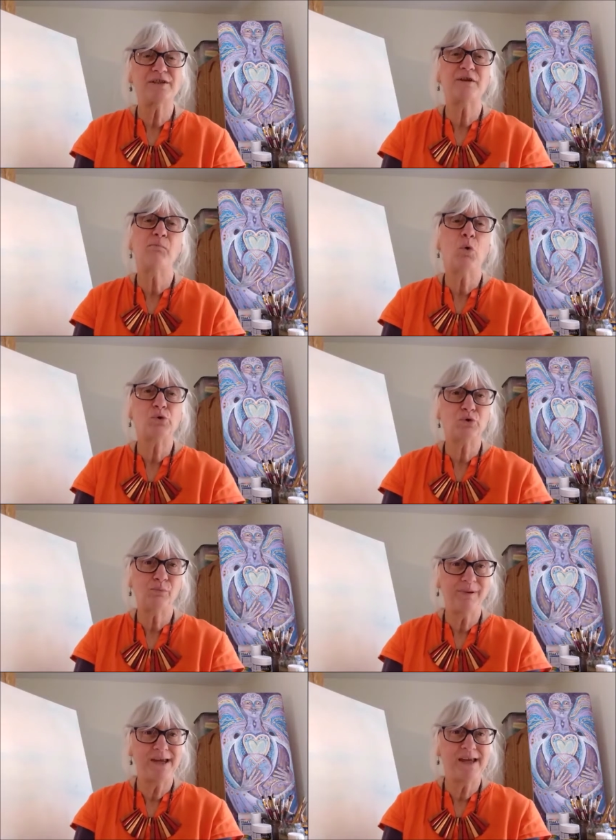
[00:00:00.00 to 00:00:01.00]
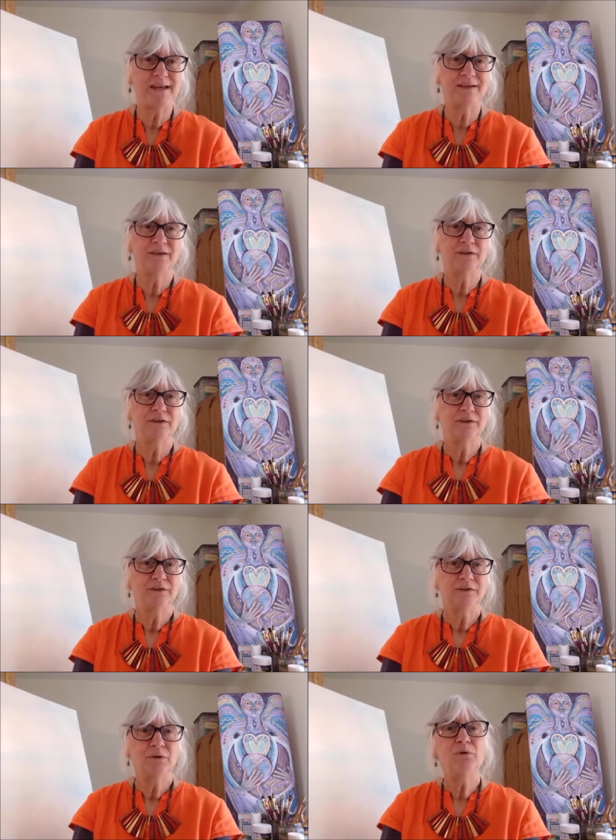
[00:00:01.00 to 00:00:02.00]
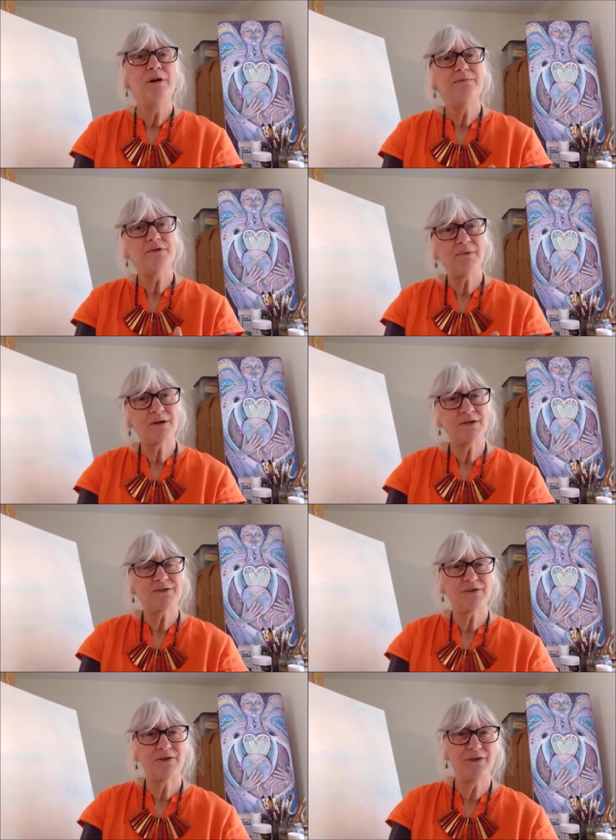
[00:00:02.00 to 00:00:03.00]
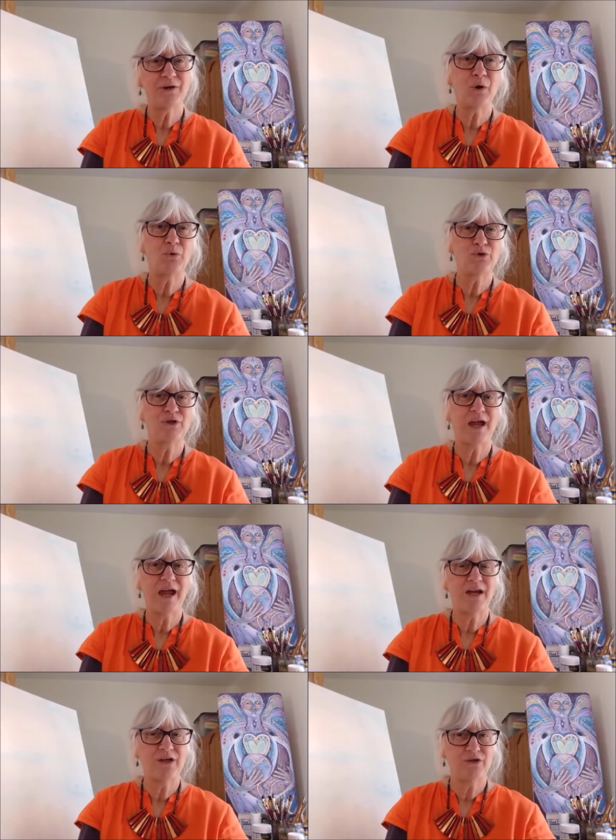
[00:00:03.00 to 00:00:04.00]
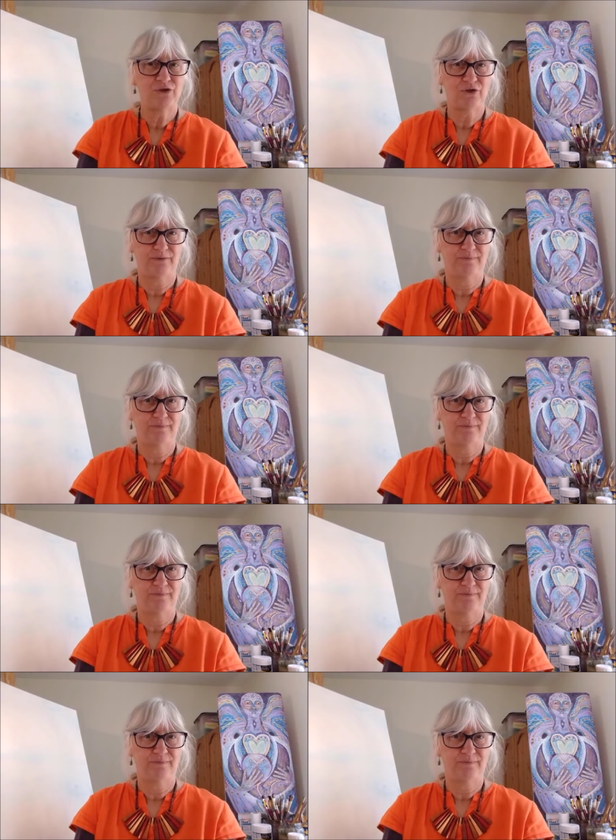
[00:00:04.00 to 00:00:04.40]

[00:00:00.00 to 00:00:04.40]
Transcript: this immortal being who lived among us in the Golden Age,